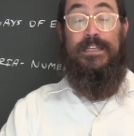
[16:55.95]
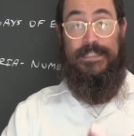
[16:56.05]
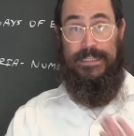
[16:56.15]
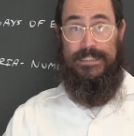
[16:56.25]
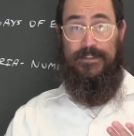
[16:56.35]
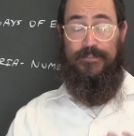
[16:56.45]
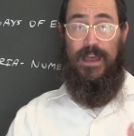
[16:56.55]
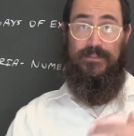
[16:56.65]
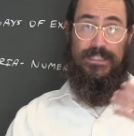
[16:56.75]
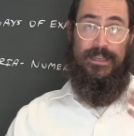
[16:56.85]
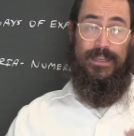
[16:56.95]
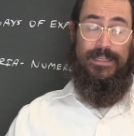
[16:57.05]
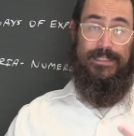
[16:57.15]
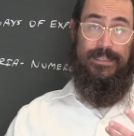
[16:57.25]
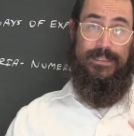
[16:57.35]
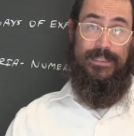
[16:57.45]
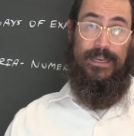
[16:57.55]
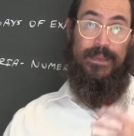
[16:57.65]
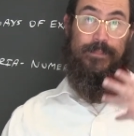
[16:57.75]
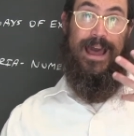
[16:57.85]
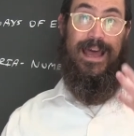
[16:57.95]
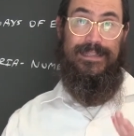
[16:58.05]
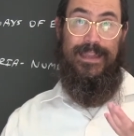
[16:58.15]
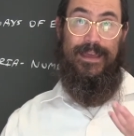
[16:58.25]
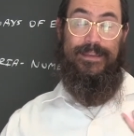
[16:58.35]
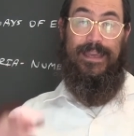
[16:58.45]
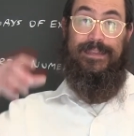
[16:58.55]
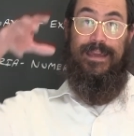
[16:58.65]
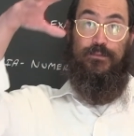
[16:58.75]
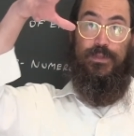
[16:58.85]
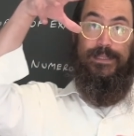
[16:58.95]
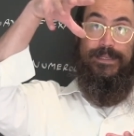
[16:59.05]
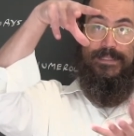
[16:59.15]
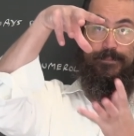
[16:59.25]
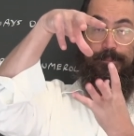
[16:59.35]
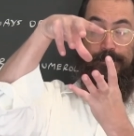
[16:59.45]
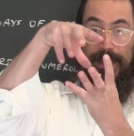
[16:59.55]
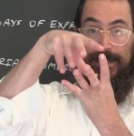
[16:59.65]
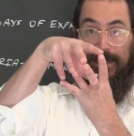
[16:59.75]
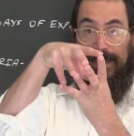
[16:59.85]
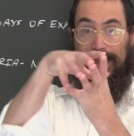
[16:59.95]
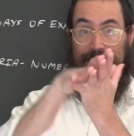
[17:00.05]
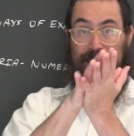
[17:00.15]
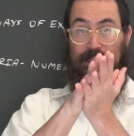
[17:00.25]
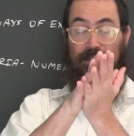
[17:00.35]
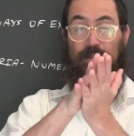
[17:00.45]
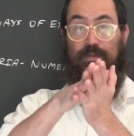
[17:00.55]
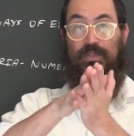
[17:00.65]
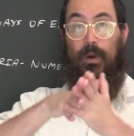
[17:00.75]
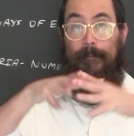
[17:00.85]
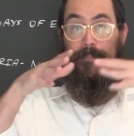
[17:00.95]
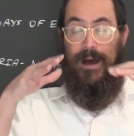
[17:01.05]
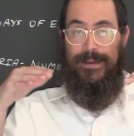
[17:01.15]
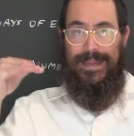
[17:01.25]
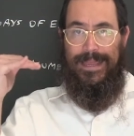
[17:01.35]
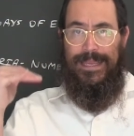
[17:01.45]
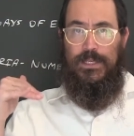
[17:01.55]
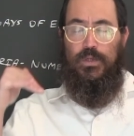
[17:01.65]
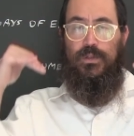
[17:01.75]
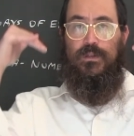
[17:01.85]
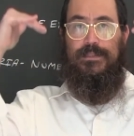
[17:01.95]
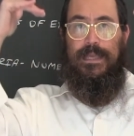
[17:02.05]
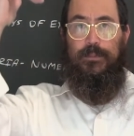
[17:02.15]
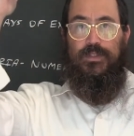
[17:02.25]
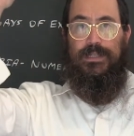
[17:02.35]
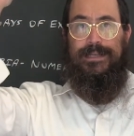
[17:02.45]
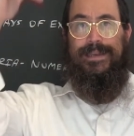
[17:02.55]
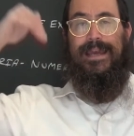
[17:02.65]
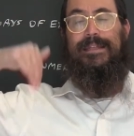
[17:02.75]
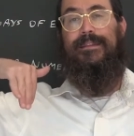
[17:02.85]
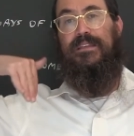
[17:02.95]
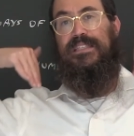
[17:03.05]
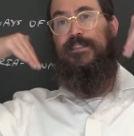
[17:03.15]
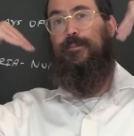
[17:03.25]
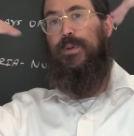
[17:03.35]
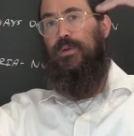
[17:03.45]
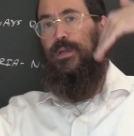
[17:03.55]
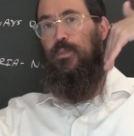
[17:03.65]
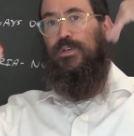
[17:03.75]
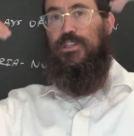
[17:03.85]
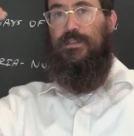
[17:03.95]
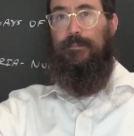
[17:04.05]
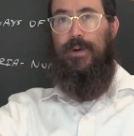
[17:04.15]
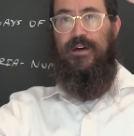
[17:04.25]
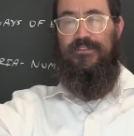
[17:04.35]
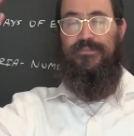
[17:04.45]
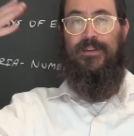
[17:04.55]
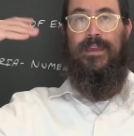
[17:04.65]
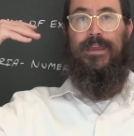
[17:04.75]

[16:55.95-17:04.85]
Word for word: 65 is, an, is, is the name Adnai, and that relates and it connects the two. So um, an angel is able to connect the spirit, which is above